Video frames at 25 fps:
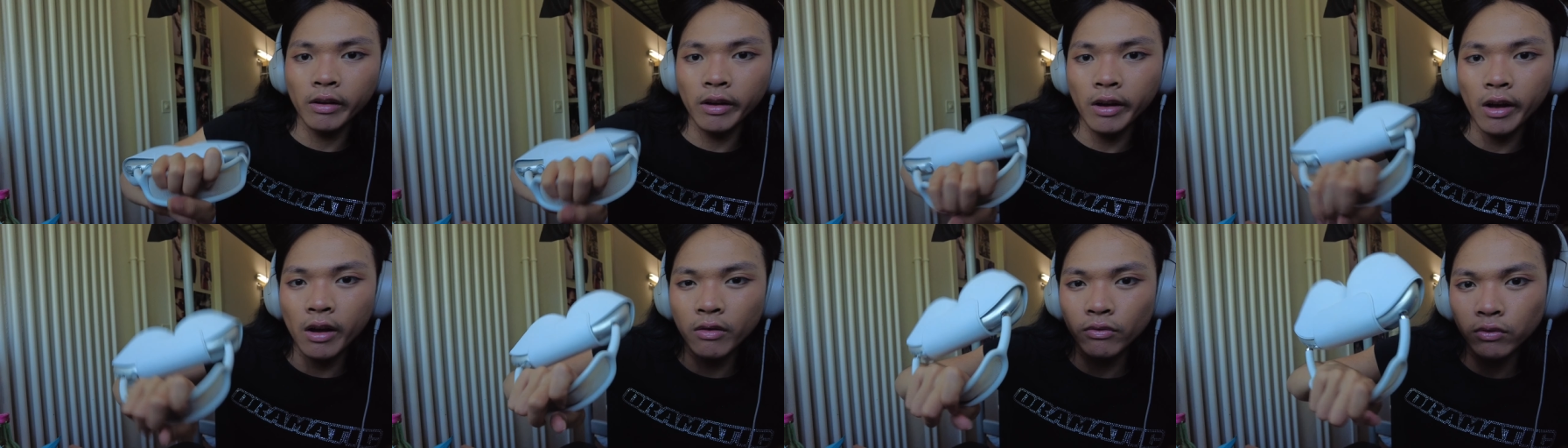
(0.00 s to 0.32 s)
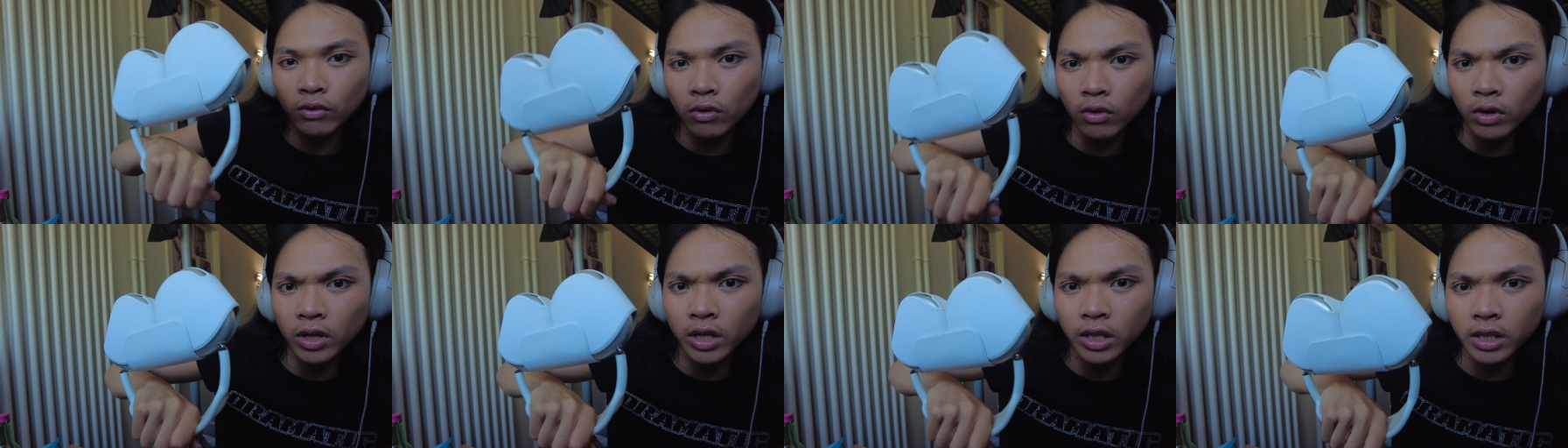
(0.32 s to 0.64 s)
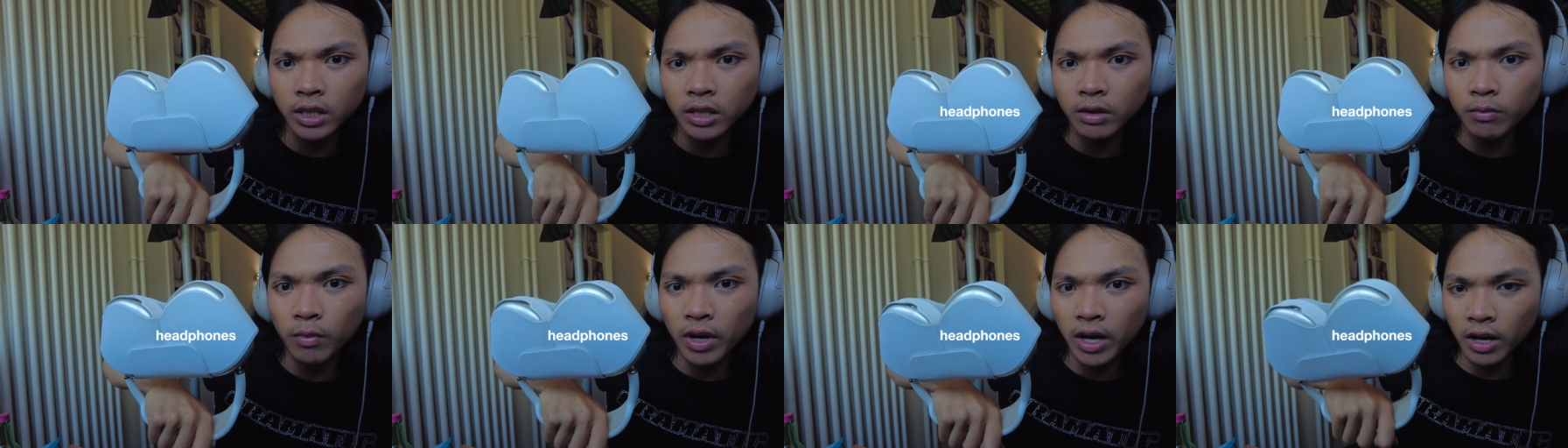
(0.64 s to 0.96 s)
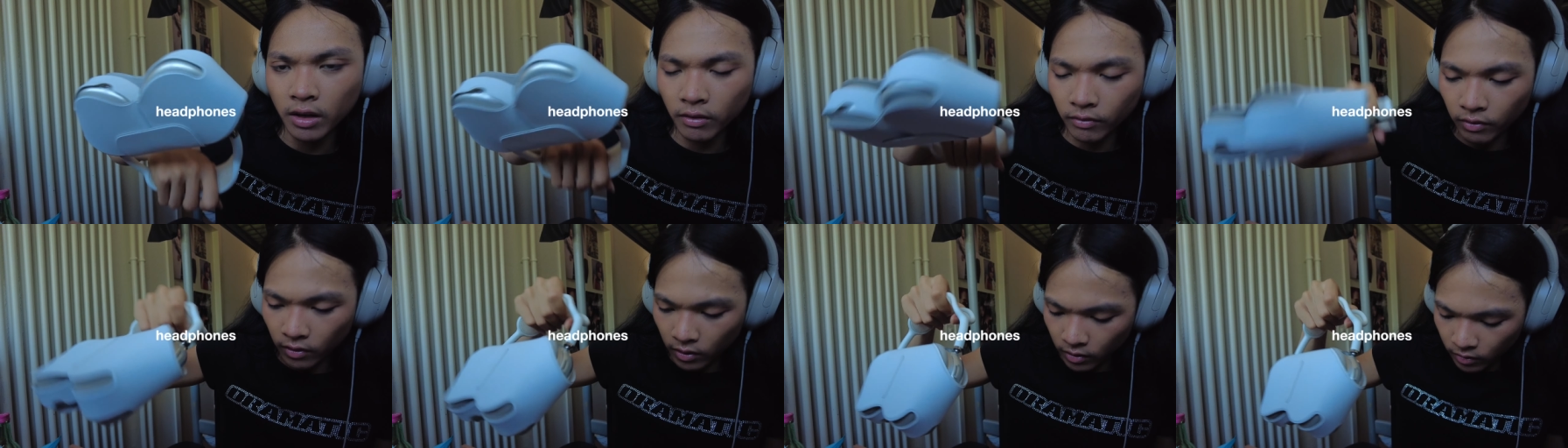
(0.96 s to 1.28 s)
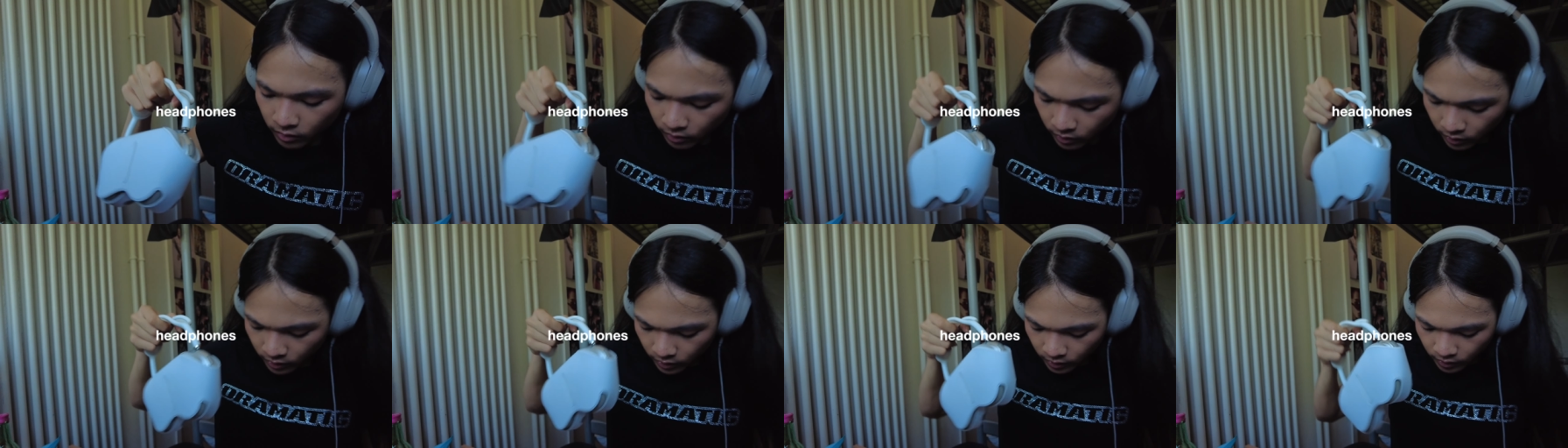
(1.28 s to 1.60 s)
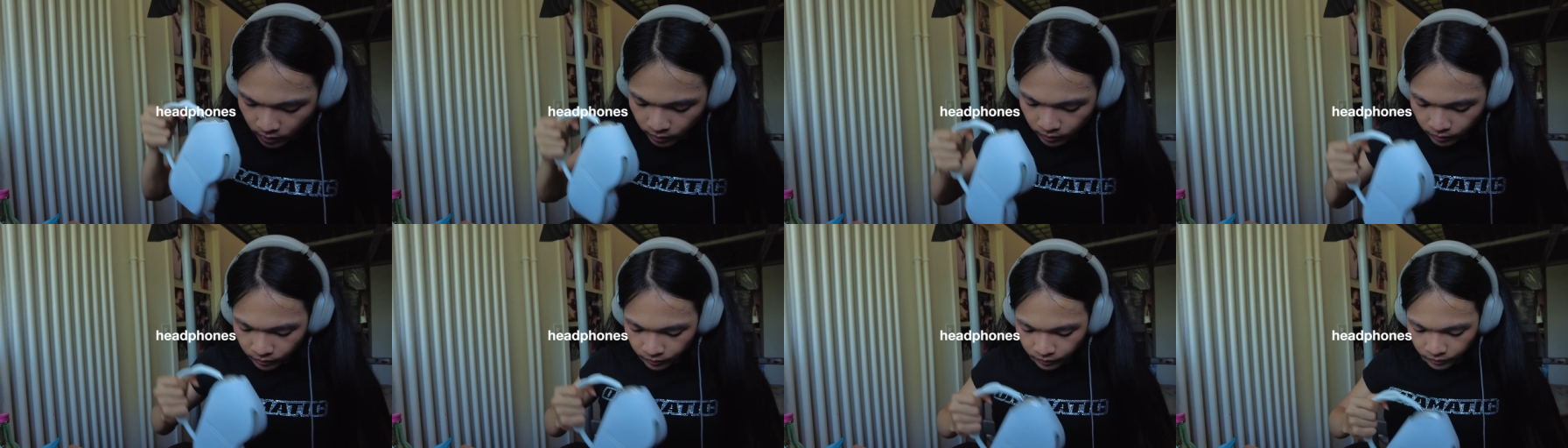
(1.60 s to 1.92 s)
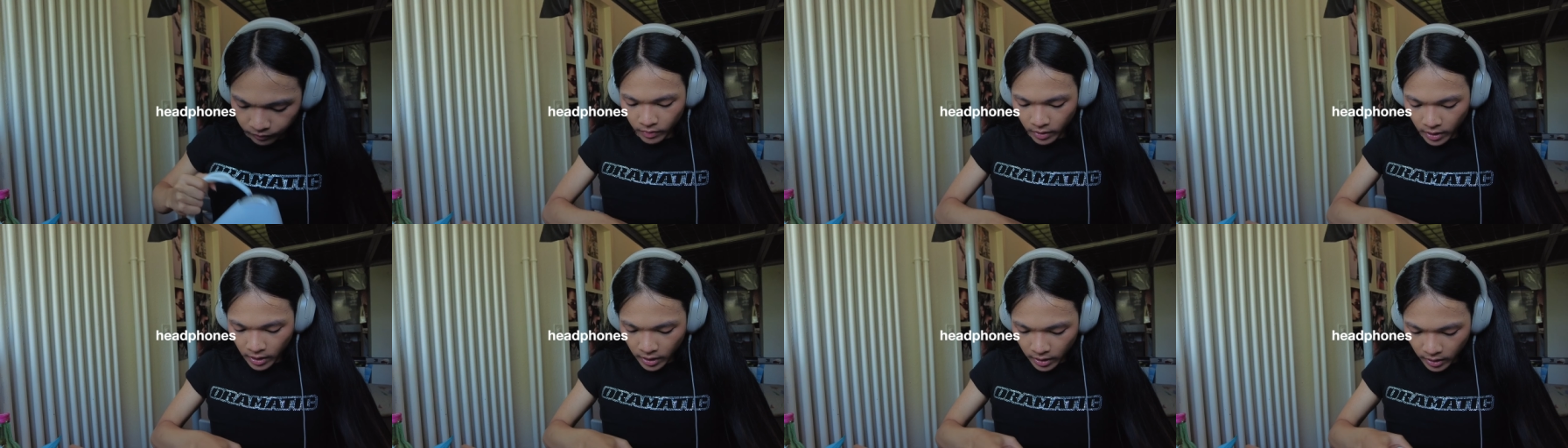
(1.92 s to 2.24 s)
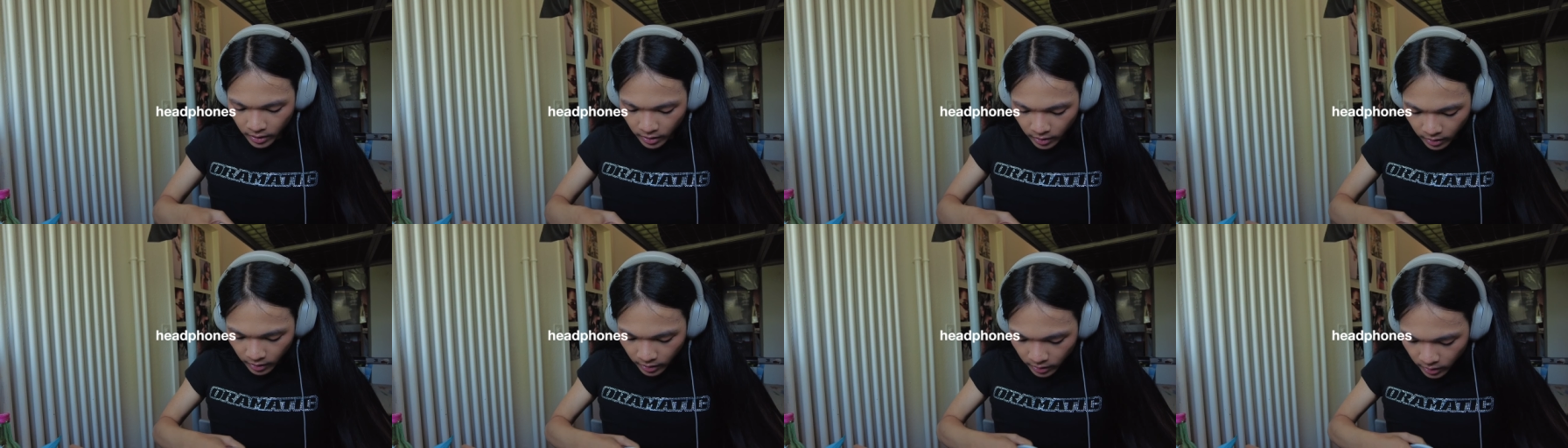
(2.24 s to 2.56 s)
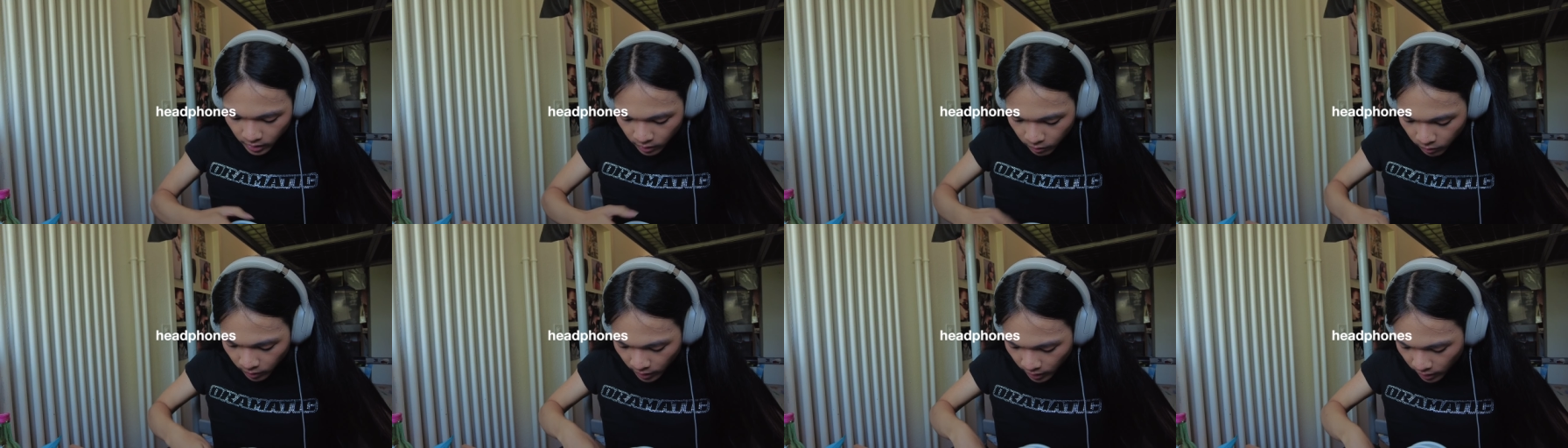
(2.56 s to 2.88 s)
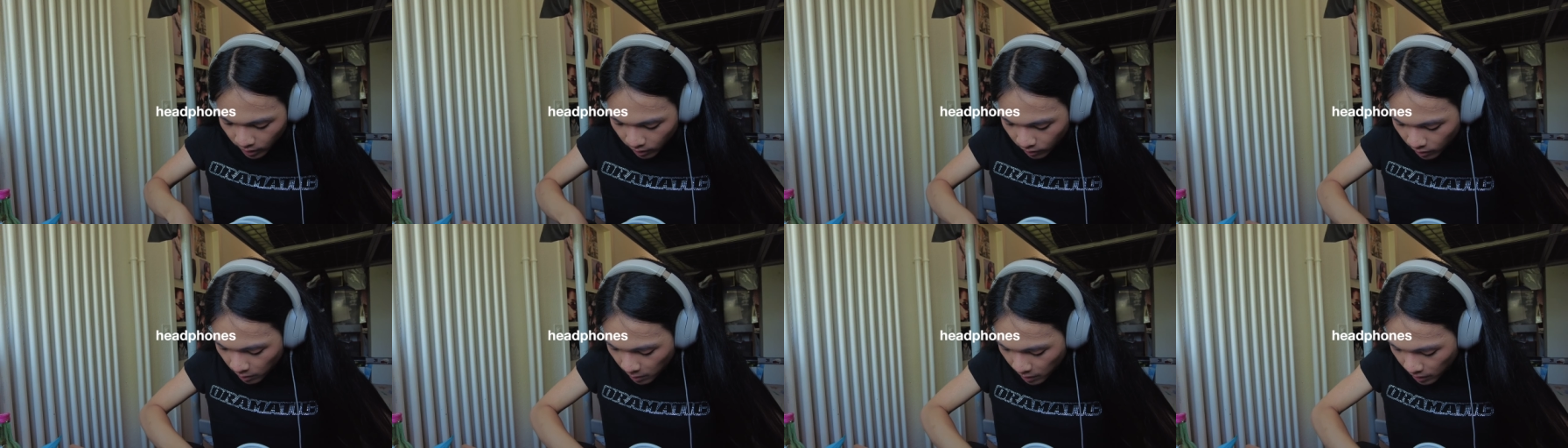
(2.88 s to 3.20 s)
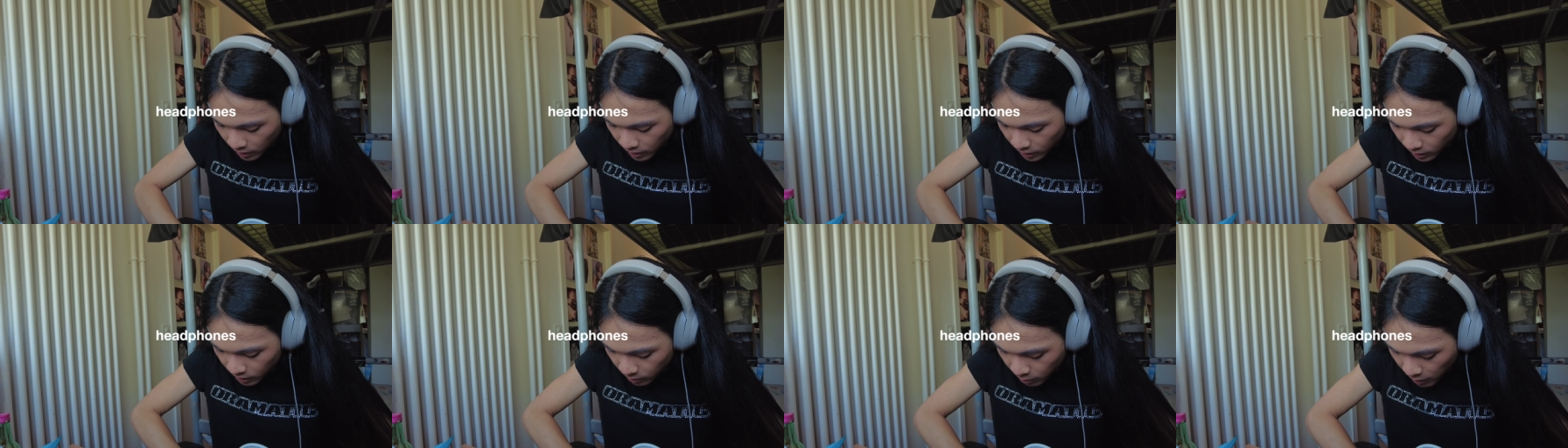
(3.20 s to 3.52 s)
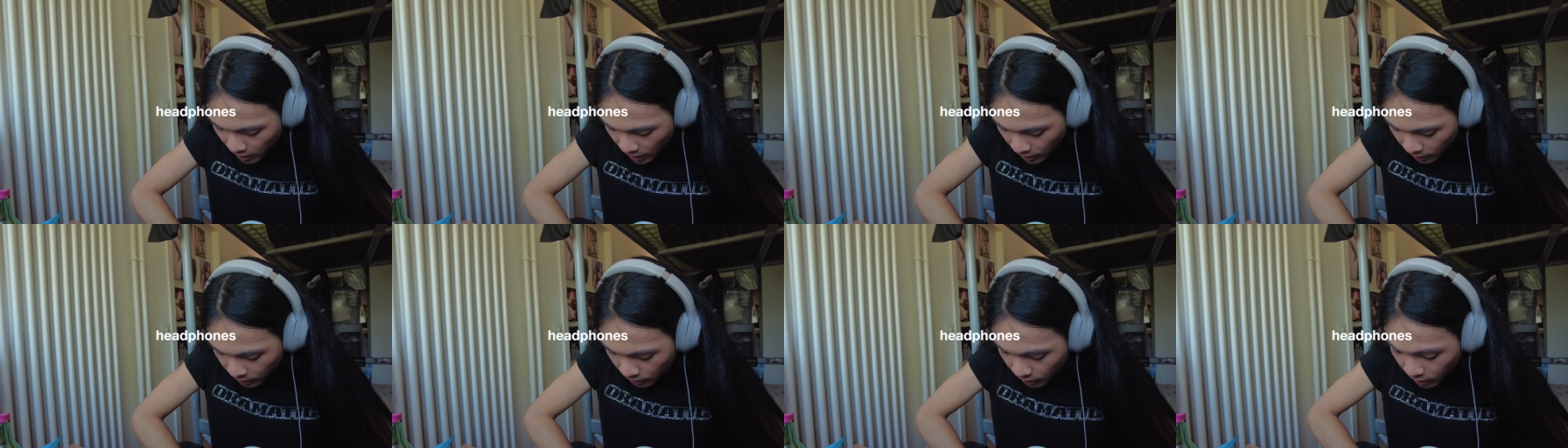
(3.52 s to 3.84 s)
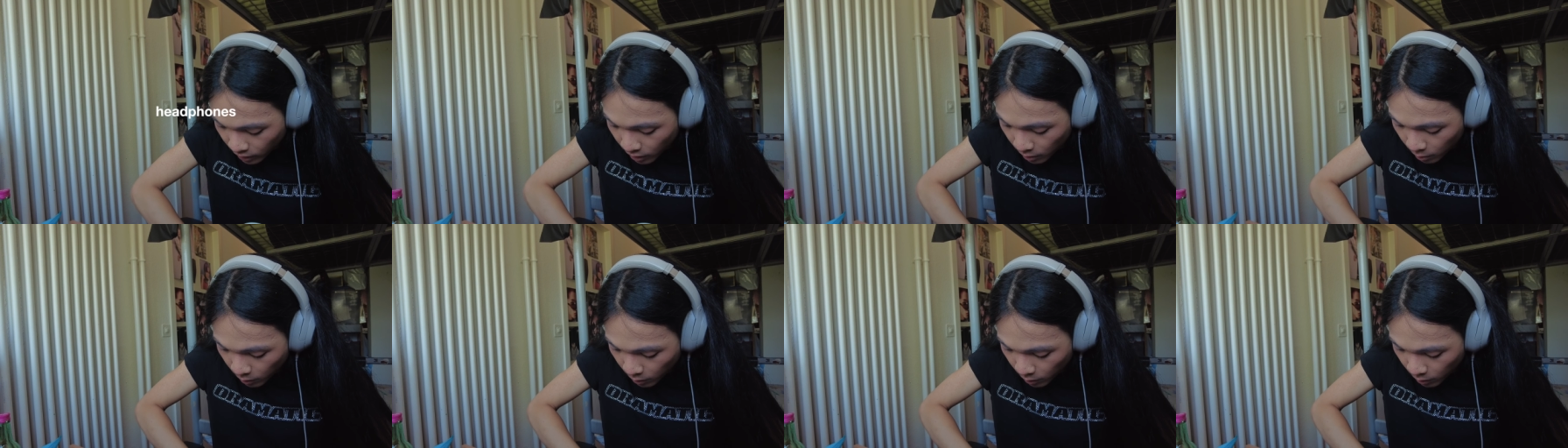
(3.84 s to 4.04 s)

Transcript: Of course, my headphones. And this is what I love about this bag the